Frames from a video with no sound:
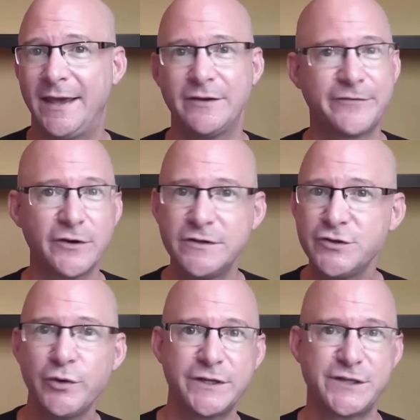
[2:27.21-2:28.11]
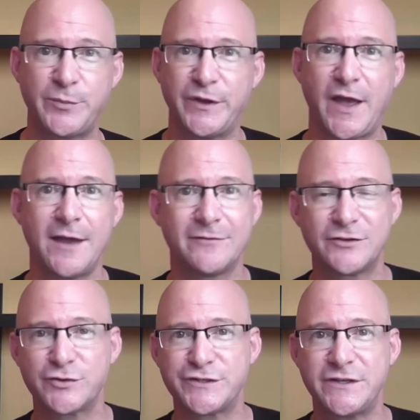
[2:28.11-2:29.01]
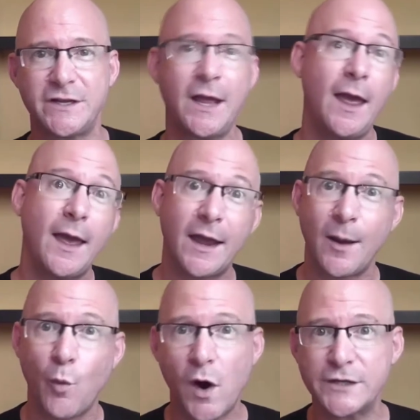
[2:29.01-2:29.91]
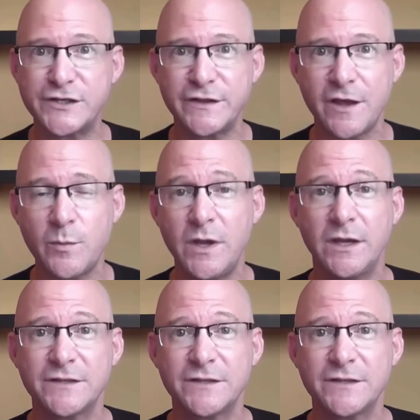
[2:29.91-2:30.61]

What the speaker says: and if they're doing something kind of interesting and I'm watching them,